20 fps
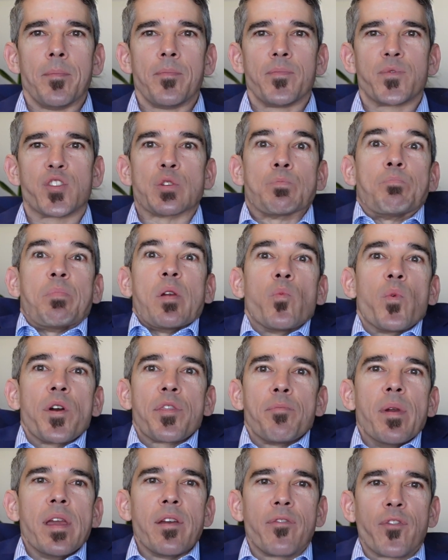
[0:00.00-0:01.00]
just be
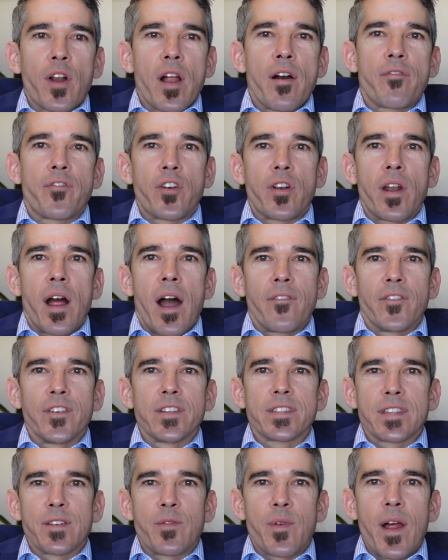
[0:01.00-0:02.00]
with me forever.
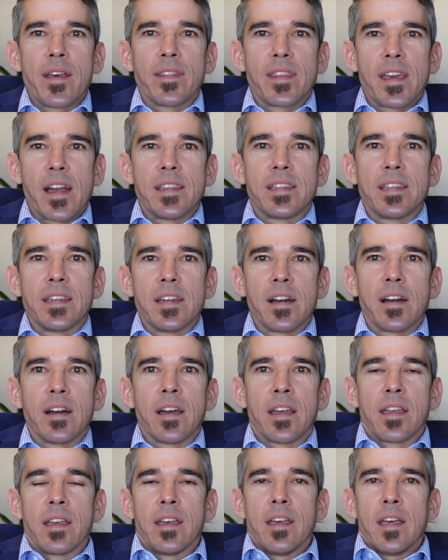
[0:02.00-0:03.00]
Obviously, right? The
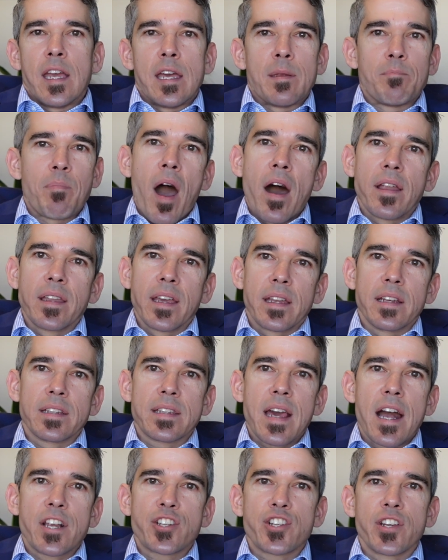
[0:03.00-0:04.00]
idea in bonding and
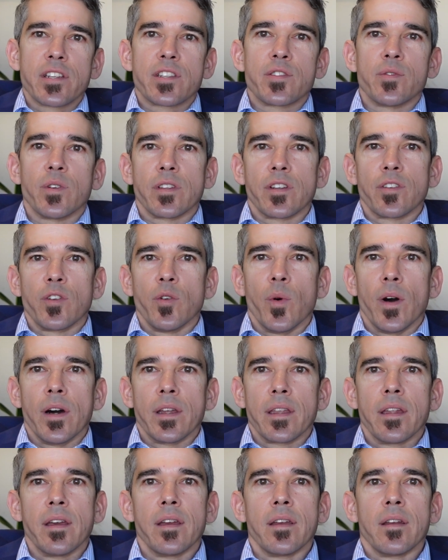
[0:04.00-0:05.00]
attaching to a little
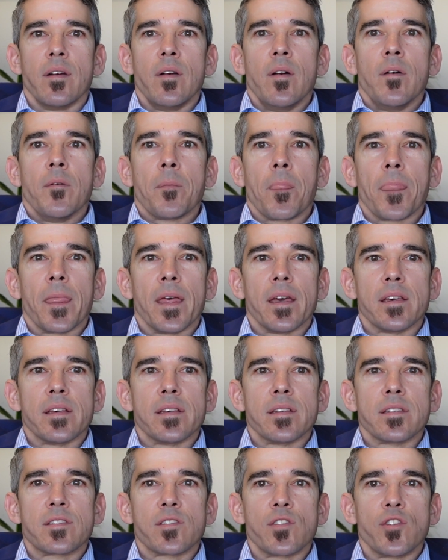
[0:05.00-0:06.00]
one
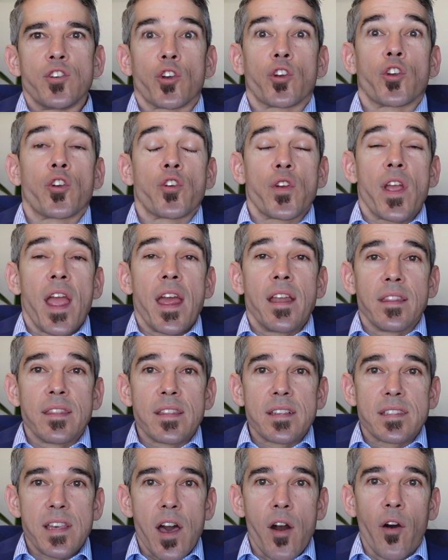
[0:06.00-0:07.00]
is you're creating
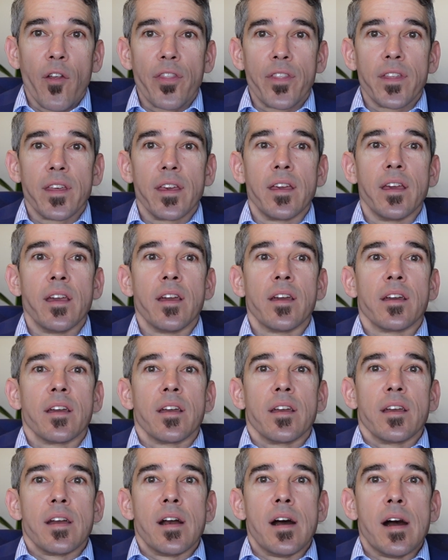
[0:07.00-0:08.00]
this healthy
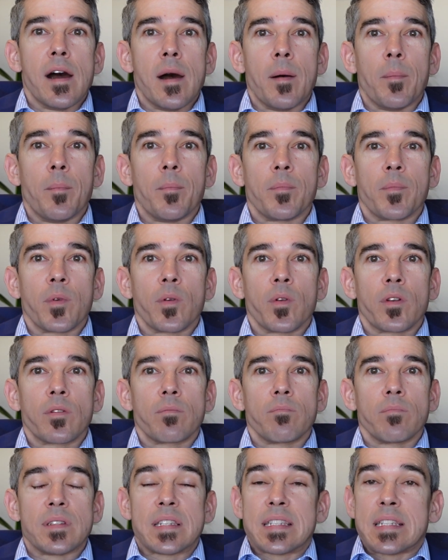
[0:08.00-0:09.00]

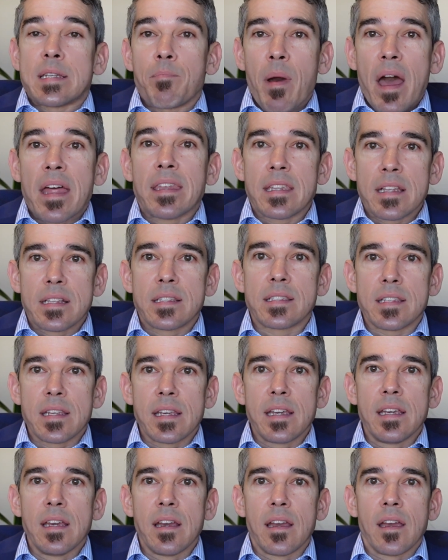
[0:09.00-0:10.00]

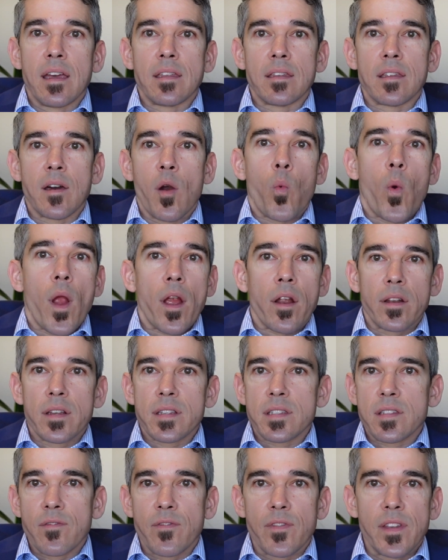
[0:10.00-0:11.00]
dependency and
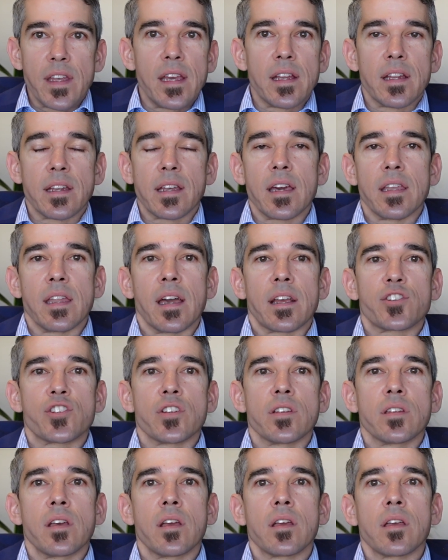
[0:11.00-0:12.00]
awareness of need and
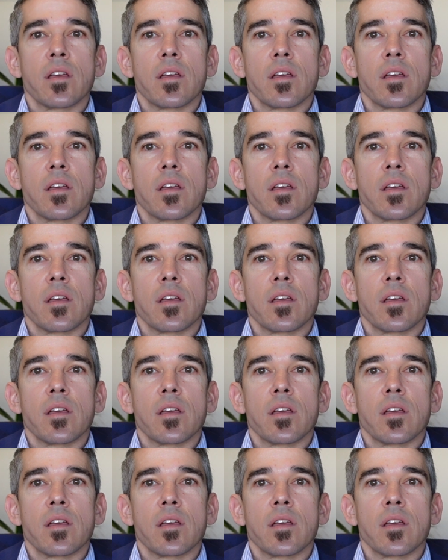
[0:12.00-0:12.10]
connection,